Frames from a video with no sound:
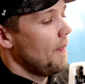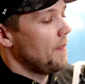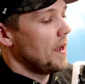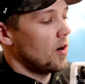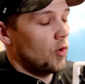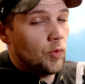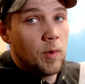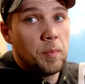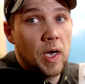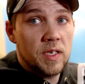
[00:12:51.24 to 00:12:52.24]
They are
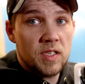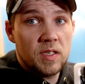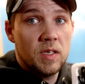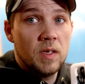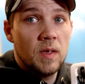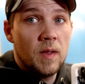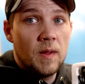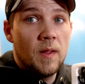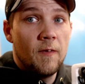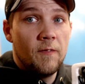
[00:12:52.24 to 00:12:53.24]
robust,
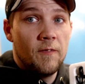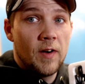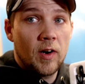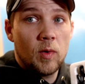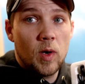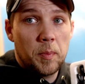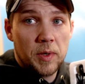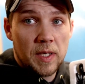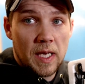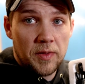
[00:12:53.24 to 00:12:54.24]
very well put
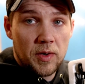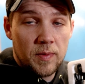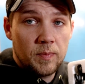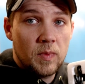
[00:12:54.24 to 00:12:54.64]
together.